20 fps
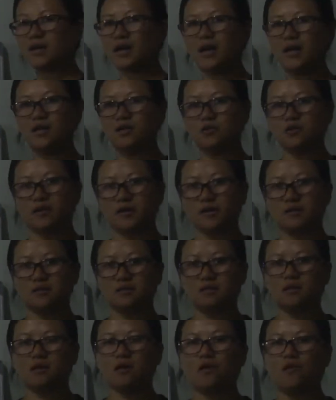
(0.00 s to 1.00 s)
I will do
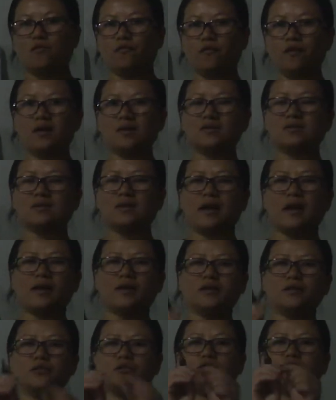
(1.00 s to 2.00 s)
is, first
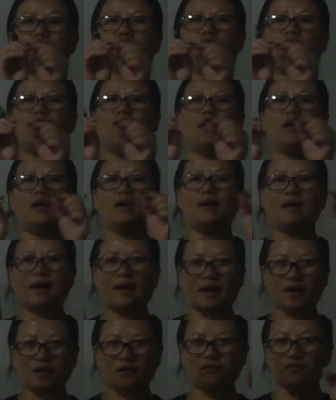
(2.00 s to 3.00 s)
I need to draw a
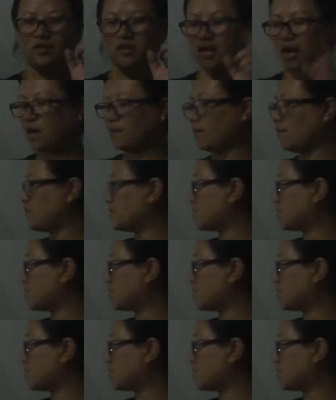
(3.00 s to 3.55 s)
line with the help of